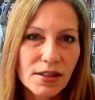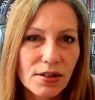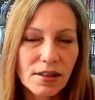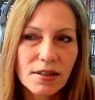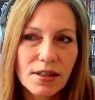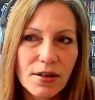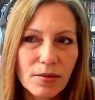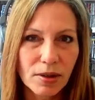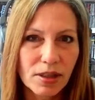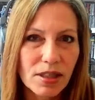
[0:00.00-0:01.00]
It
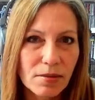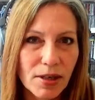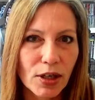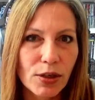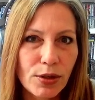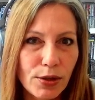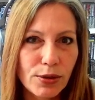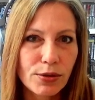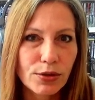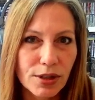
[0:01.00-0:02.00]
really does make a
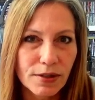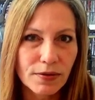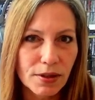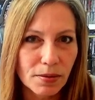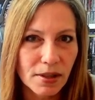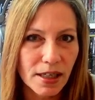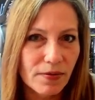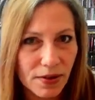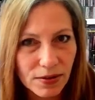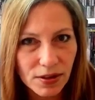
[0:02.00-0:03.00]
huge difference with the
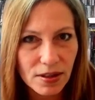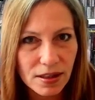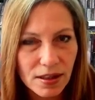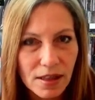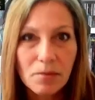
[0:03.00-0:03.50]
headphones on.